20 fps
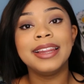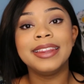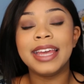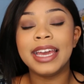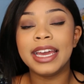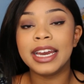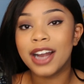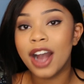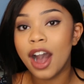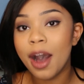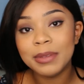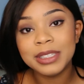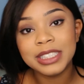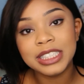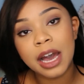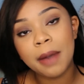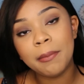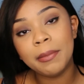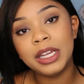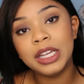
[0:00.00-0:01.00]
then comment
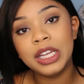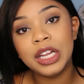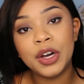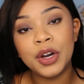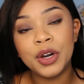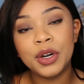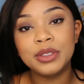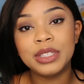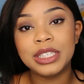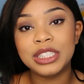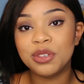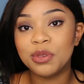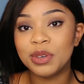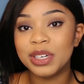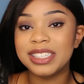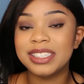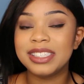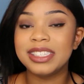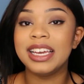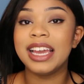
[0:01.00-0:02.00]
down below that you
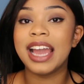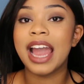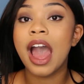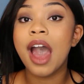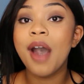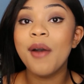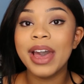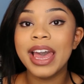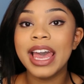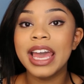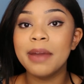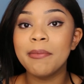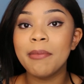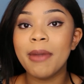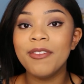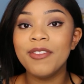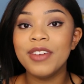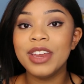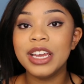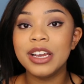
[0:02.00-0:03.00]
want to see how I edit
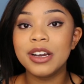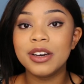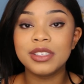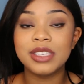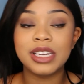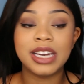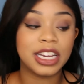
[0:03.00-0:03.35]
my videos,